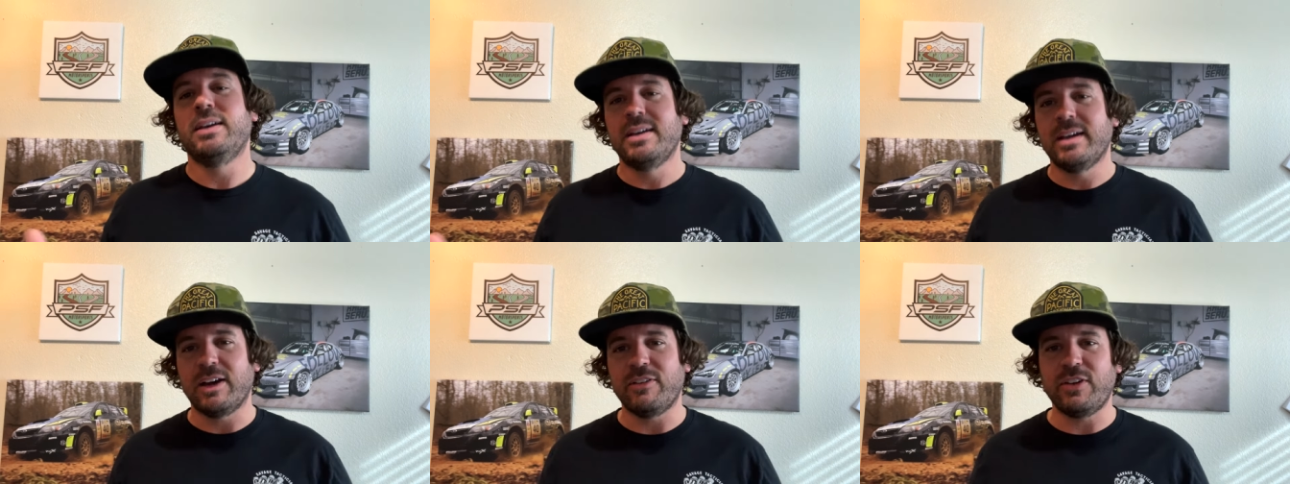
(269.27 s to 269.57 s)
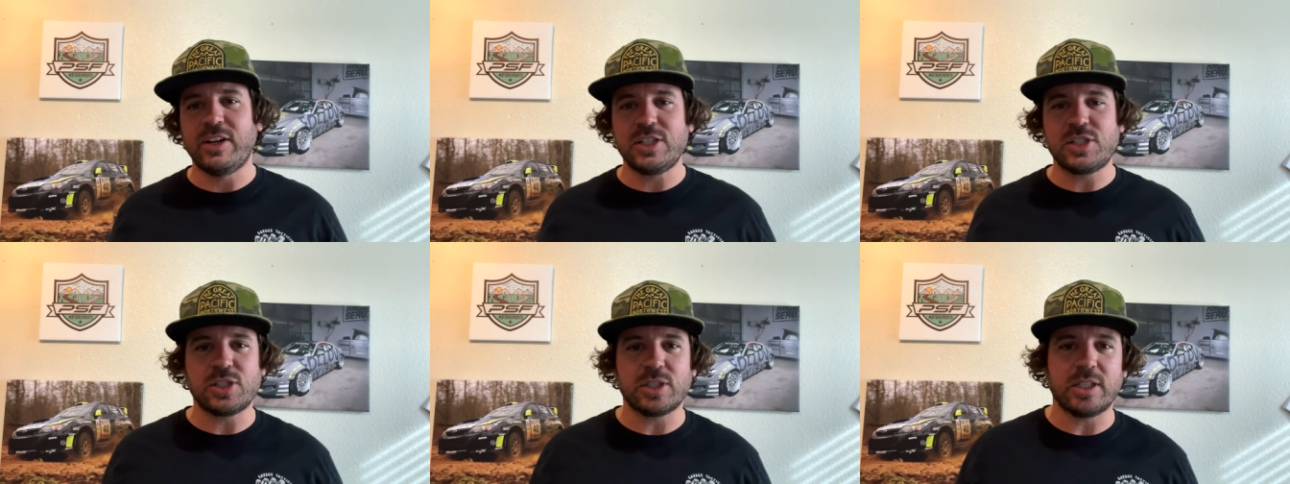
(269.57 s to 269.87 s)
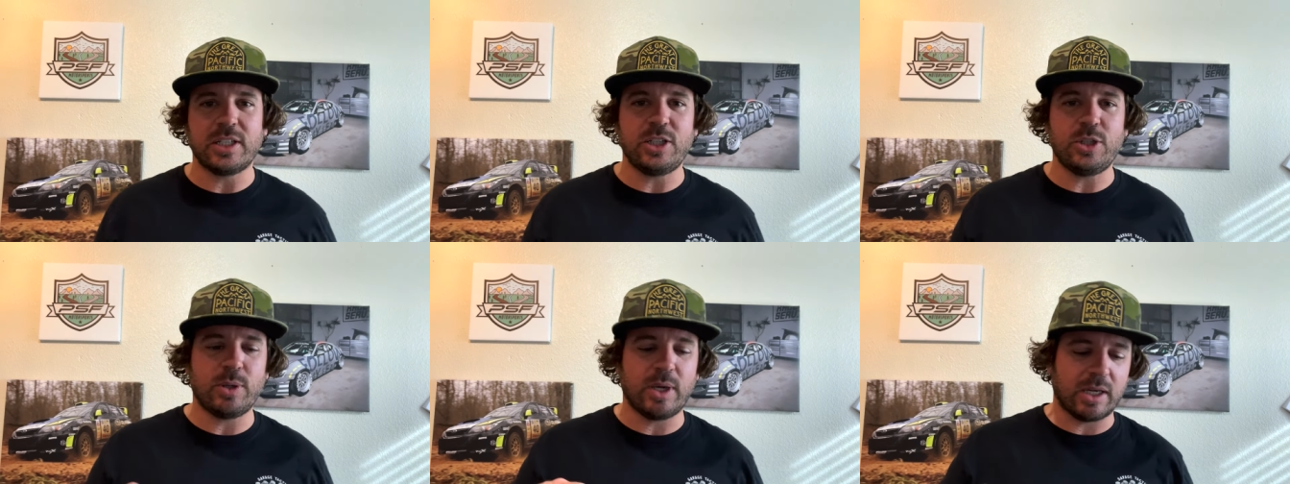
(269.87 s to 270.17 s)
Eventually
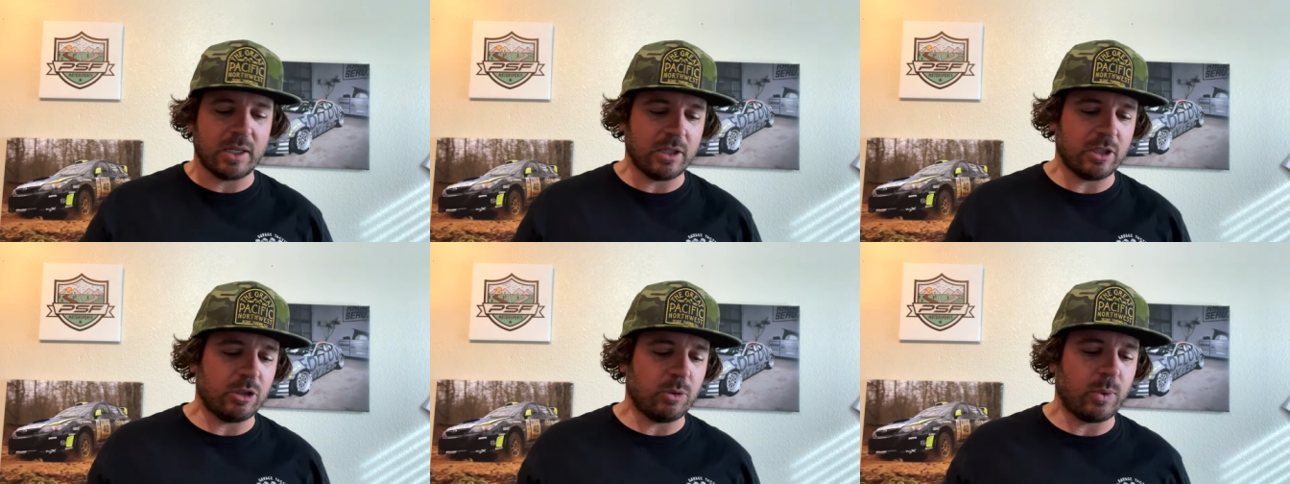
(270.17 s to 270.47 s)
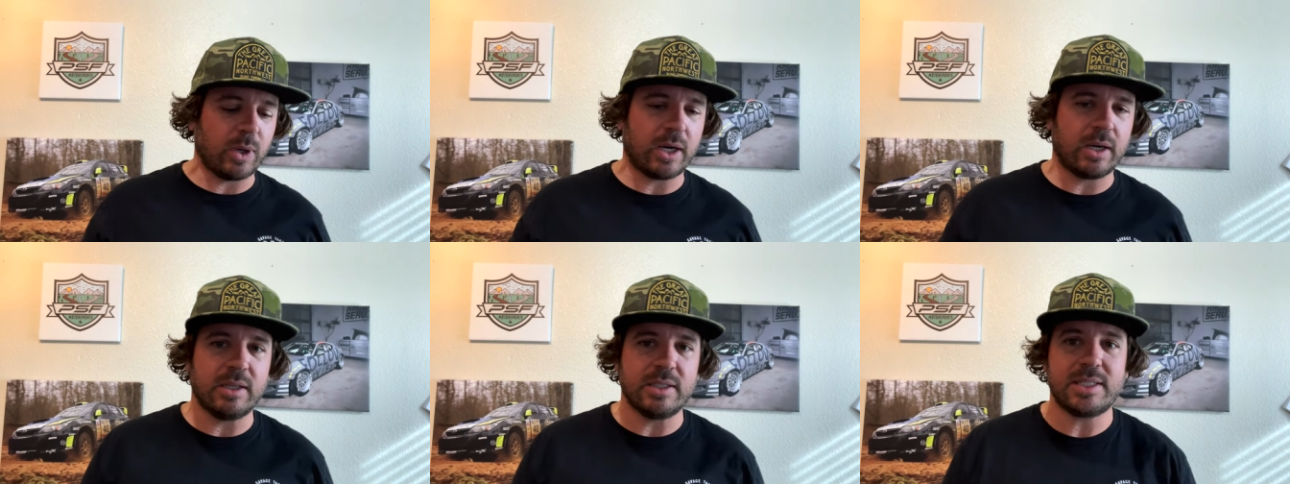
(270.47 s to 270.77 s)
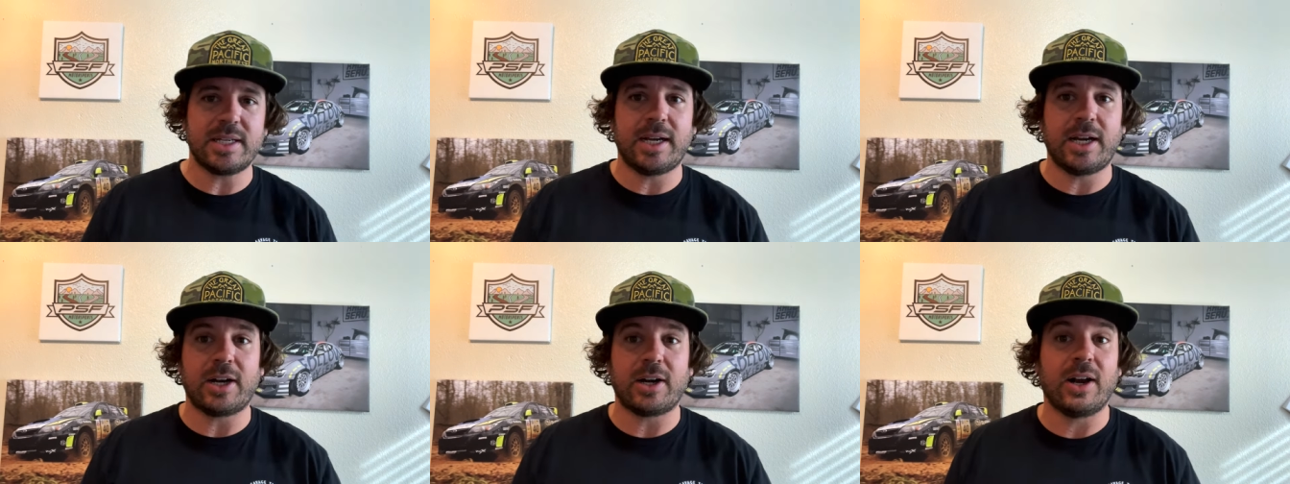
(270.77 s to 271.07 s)
you get a little wear and
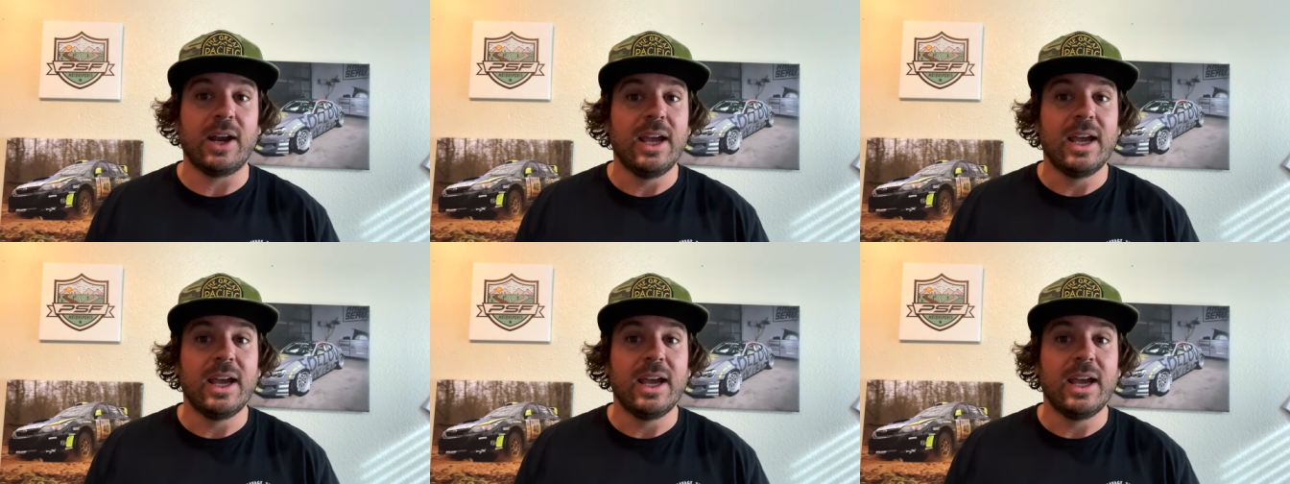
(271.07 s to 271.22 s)
tear.